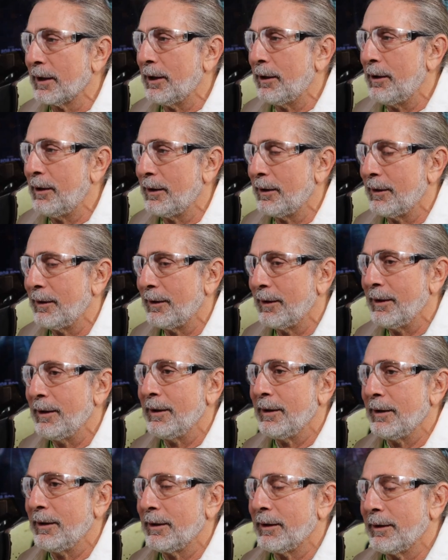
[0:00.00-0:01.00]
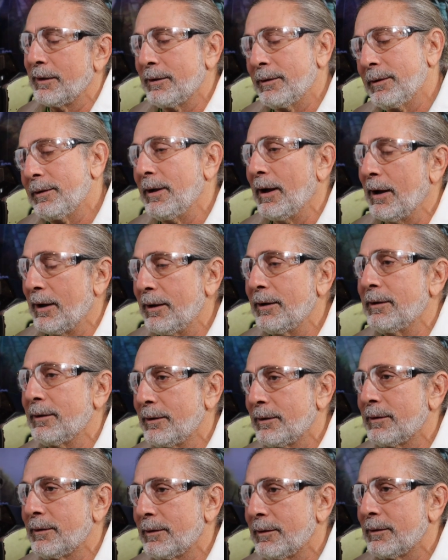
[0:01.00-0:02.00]
a. Yeah.
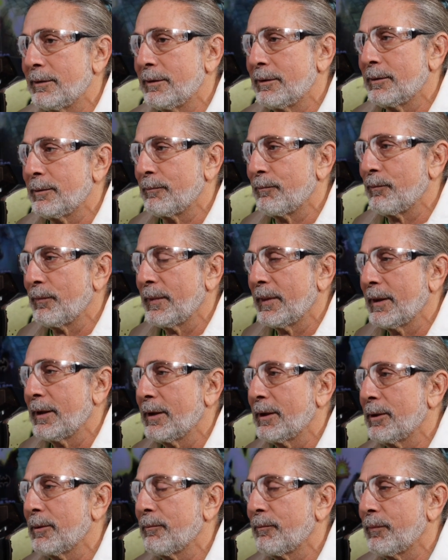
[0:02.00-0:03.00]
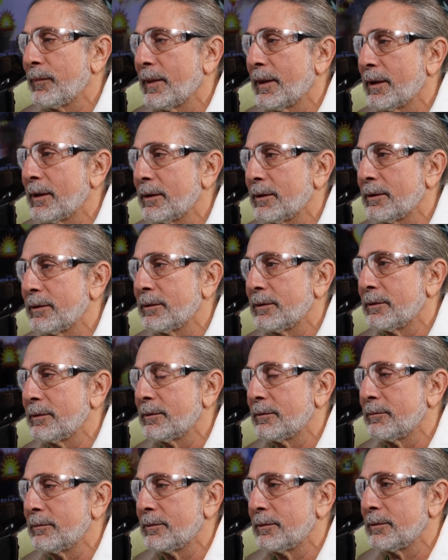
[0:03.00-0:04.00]
You know, thirty-seven years,
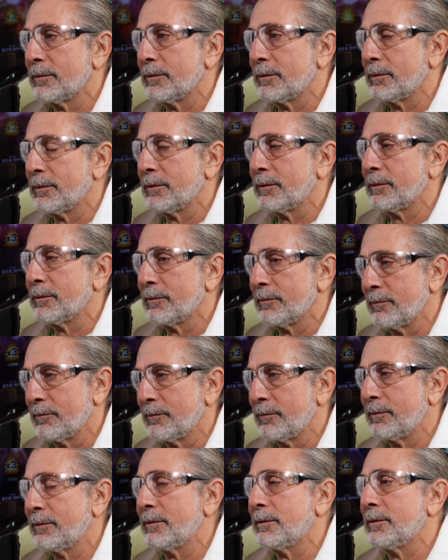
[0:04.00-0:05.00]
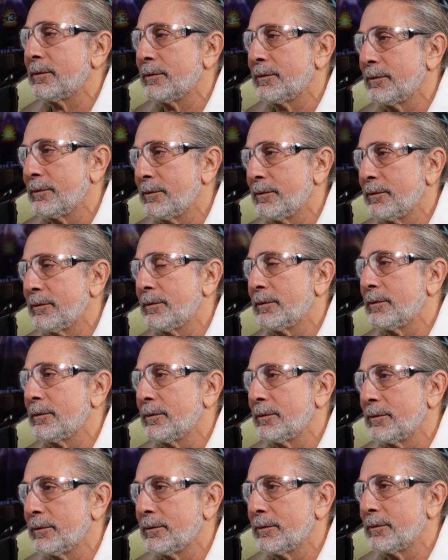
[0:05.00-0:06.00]
and I tell people, people
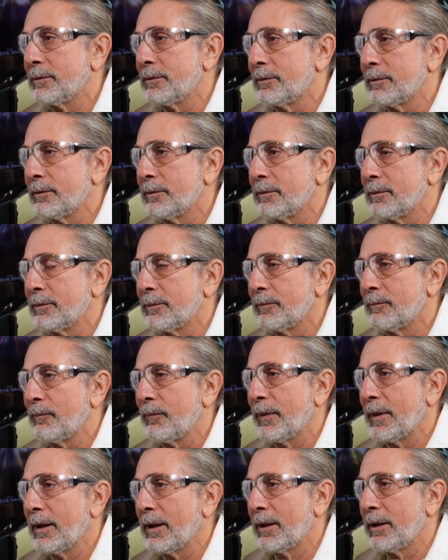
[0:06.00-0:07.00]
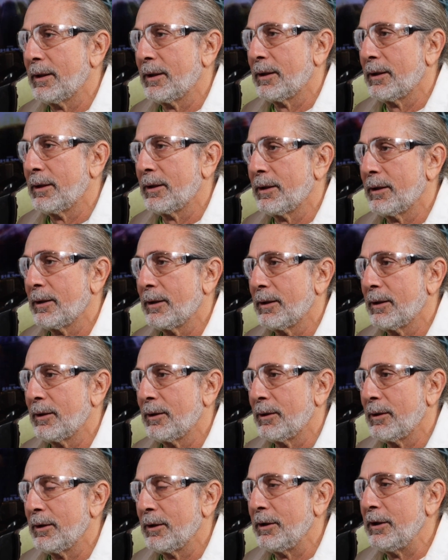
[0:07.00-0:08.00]
ask me, "How long have you been in the band?" I'm saying, "Well, I'm new."
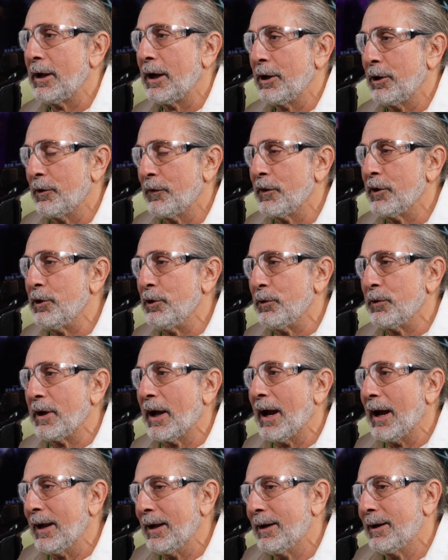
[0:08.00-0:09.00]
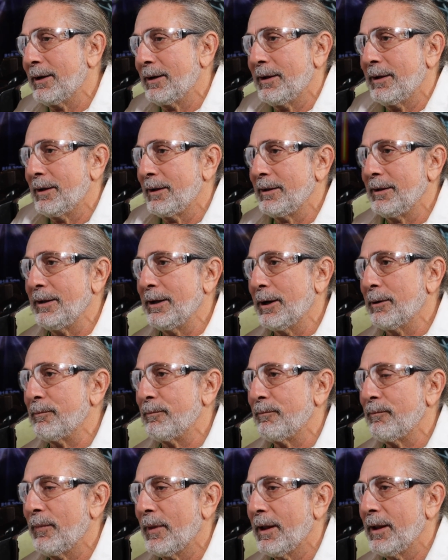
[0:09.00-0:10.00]
Yeah, you're the new guy. Yep.
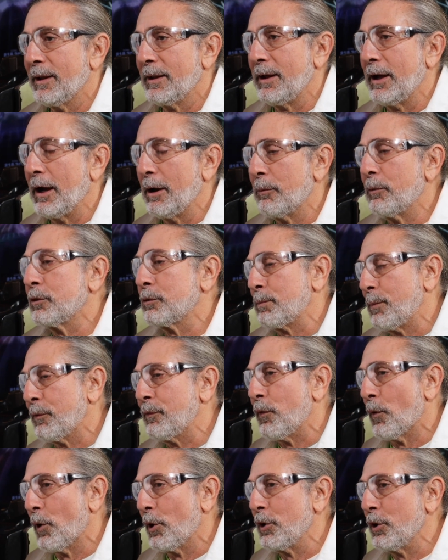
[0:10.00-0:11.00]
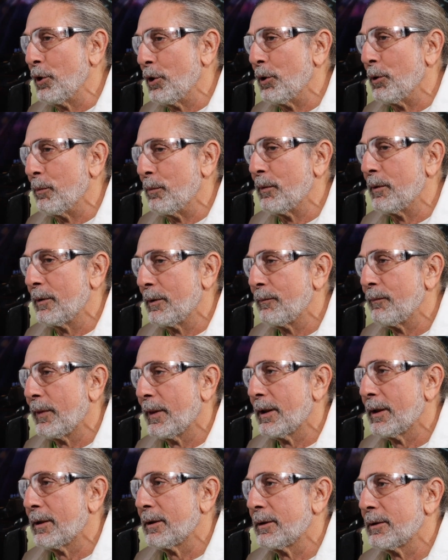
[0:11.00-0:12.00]
Yeah, it was before you. And they go, well, how
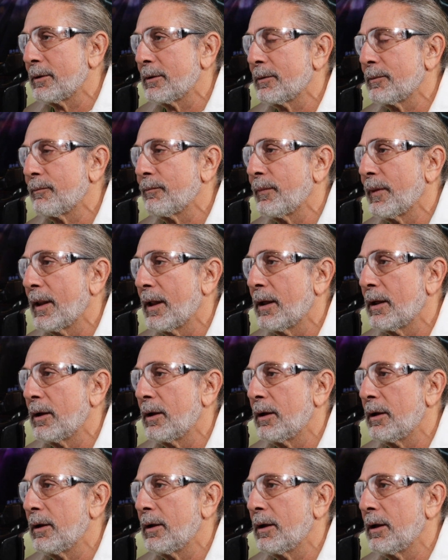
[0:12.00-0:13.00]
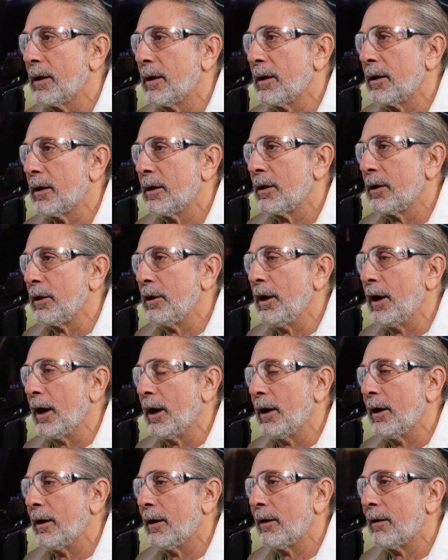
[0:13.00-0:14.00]
many years? And I'm like, thirty-seven.
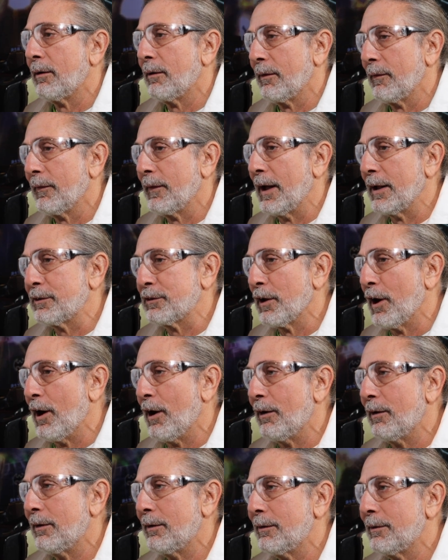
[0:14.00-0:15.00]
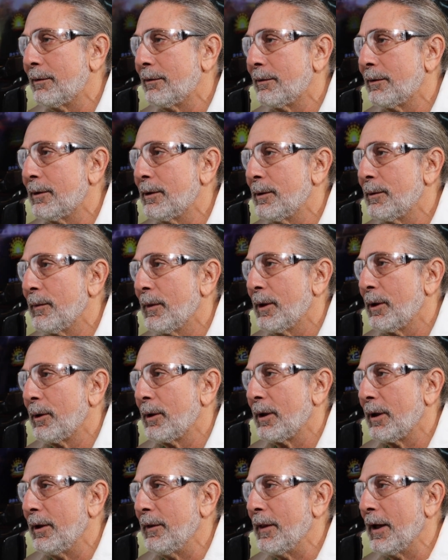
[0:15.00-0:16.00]
Yeah, that's all.
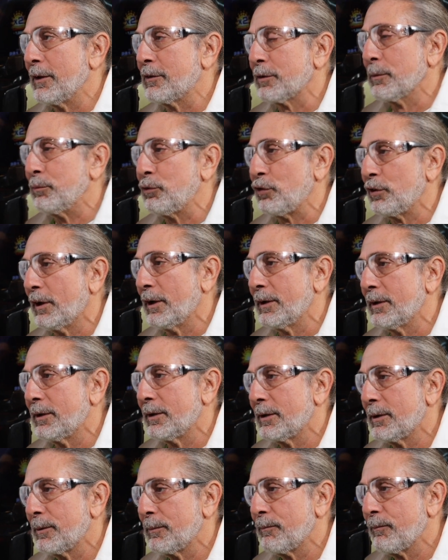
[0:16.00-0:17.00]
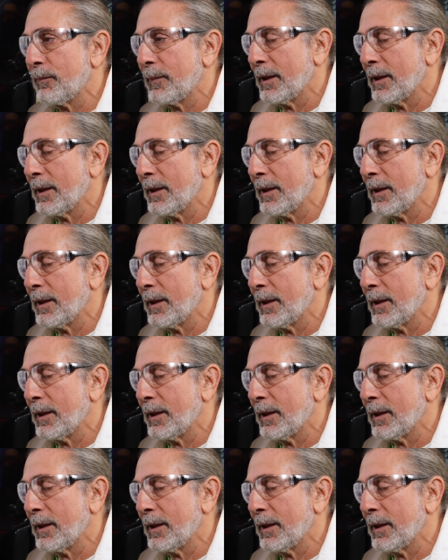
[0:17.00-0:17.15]
Well, I'll, I'll be honest with you